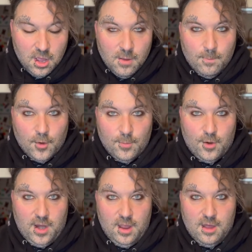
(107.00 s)

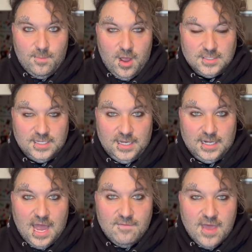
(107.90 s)
Burberry unboxing.
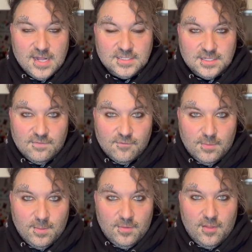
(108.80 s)
I've had stuff from
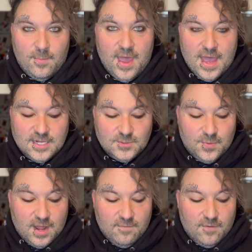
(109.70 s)
them in the past,
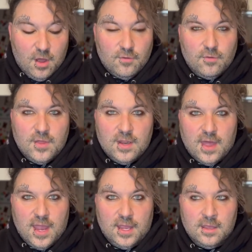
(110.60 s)
but I've, other than
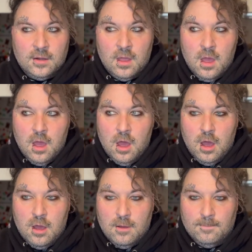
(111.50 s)
like
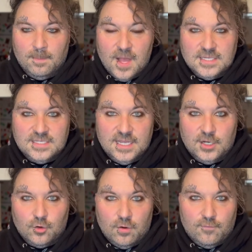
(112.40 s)
um, a
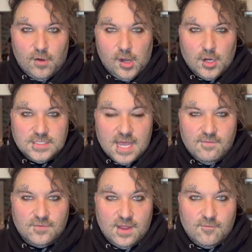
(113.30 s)
scent or a fragrance,
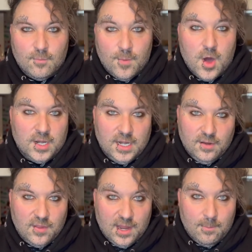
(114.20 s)
I've never bought
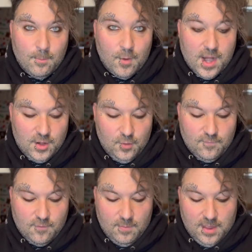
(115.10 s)
anything brand new
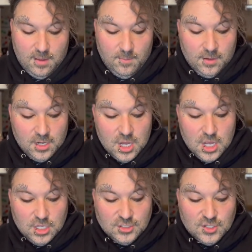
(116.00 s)
from them.
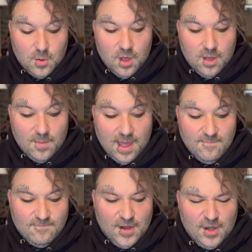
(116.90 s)
So um,
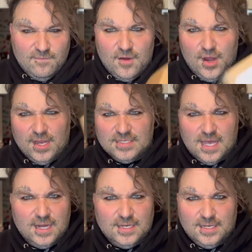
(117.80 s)
I'm very, very
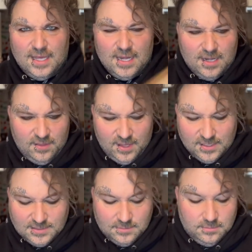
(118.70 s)
excited to get into
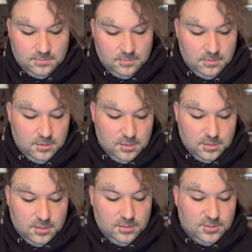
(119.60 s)
this.
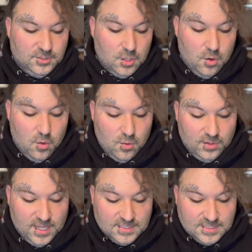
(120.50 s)
So
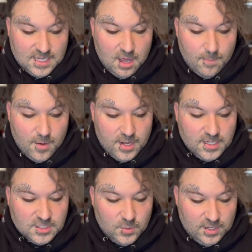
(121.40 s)
let's hop on
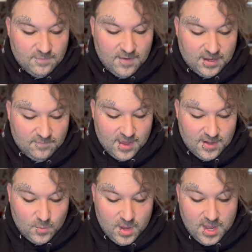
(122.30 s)
into it if I can
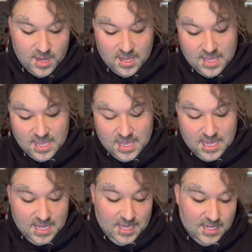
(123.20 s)
a way
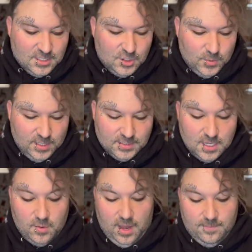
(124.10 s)
into it. Okay.